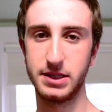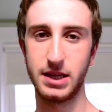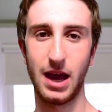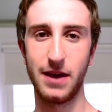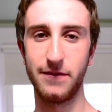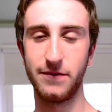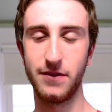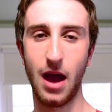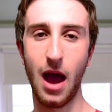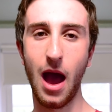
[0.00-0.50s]

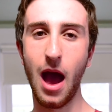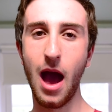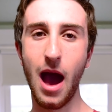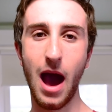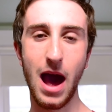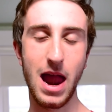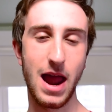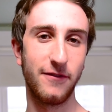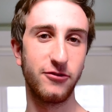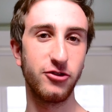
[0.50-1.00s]

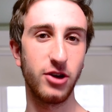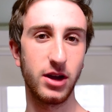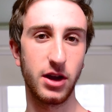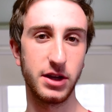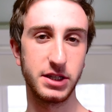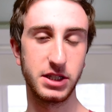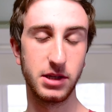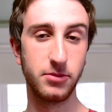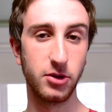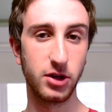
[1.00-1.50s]
I've tried
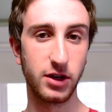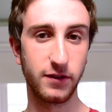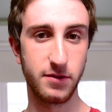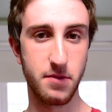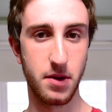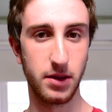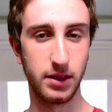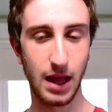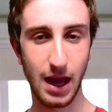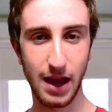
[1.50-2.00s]
also booting from
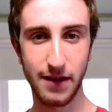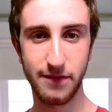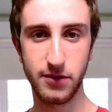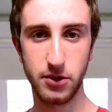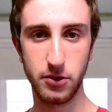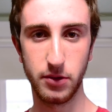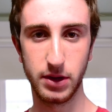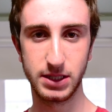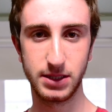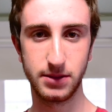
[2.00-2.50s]
a live
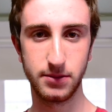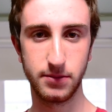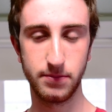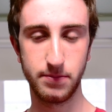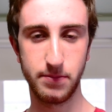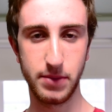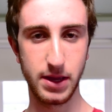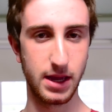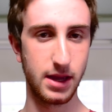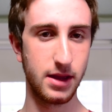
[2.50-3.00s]

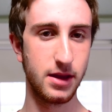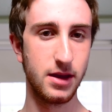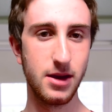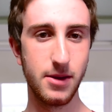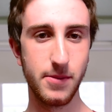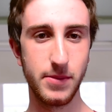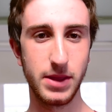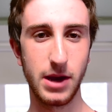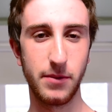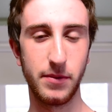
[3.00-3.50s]
USB,
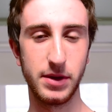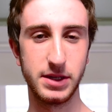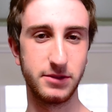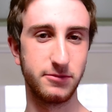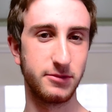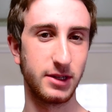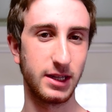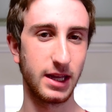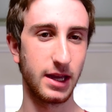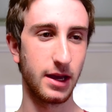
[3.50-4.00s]
but that wasn't
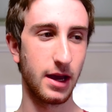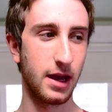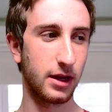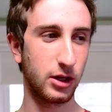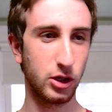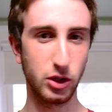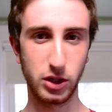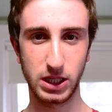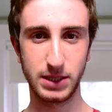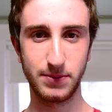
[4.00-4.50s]
really a
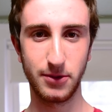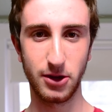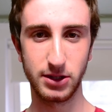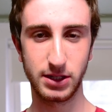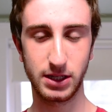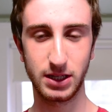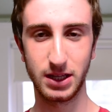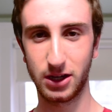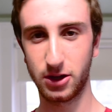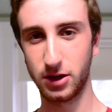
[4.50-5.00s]
good experience
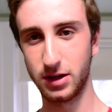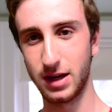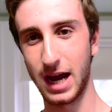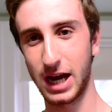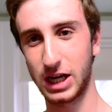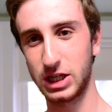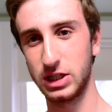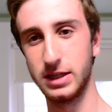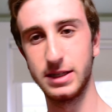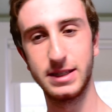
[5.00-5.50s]
because I couldn't
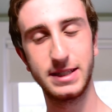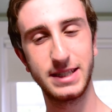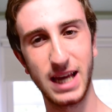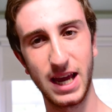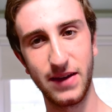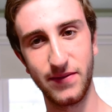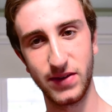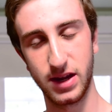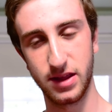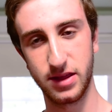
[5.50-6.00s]
actually
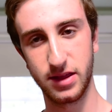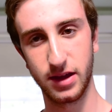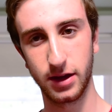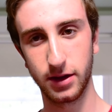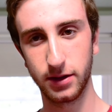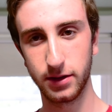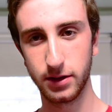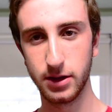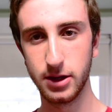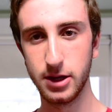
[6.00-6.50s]
save anything.
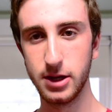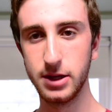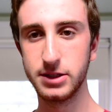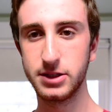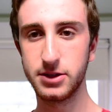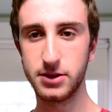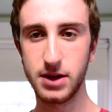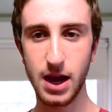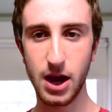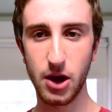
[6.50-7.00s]

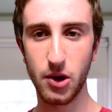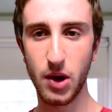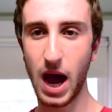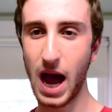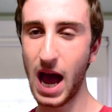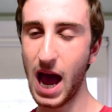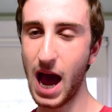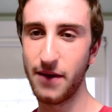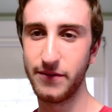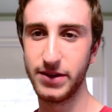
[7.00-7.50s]
So now
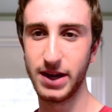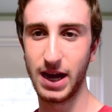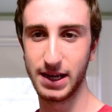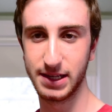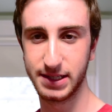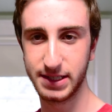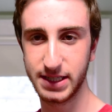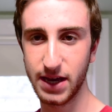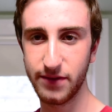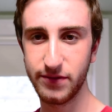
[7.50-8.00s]
I have an
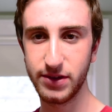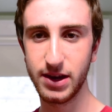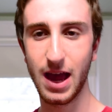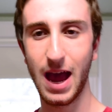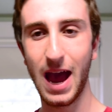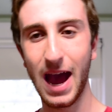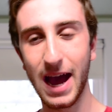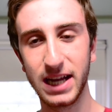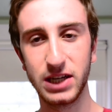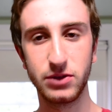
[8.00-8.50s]
i7
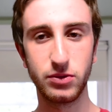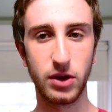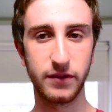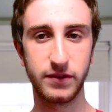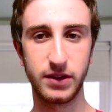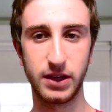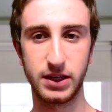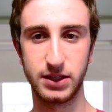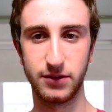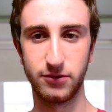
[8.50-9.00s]
and 12
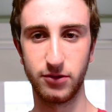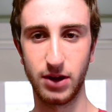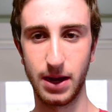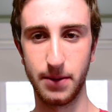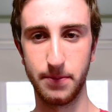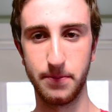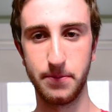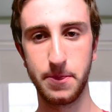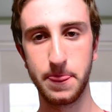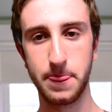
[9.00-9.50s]
gigs of RAM.